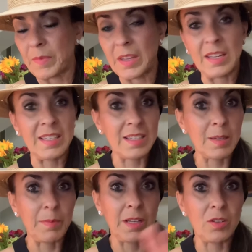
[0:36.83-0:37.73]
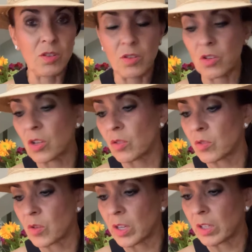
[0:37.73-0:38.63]
he said something to the
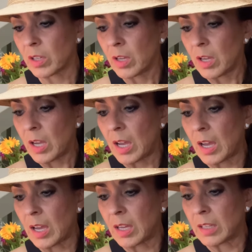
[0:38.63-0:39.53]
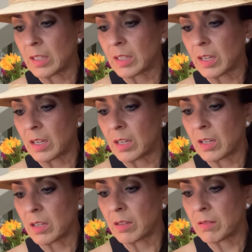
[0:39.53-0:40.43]
children, and
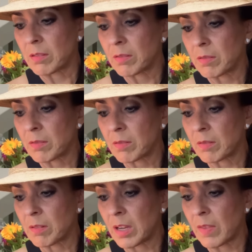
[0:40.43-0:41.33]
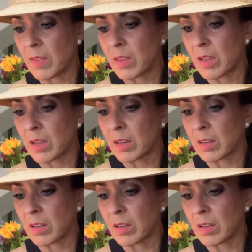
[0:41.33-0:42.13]
then